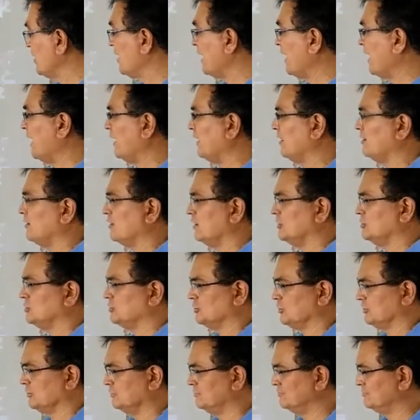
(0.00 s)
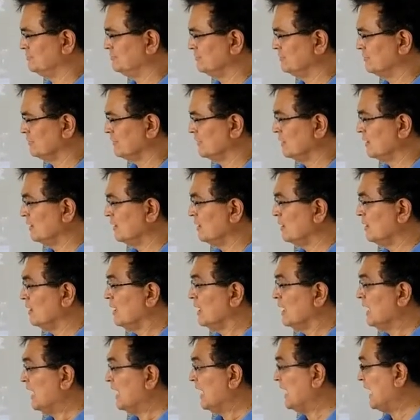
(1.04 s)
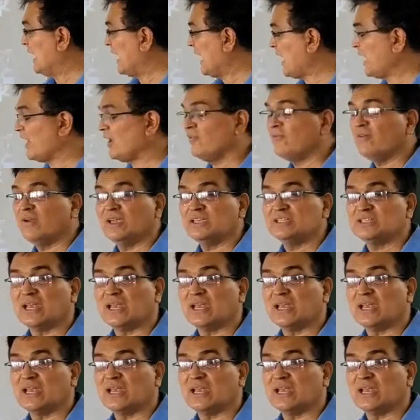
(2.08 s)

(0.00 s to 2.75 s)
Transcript: and culture. Language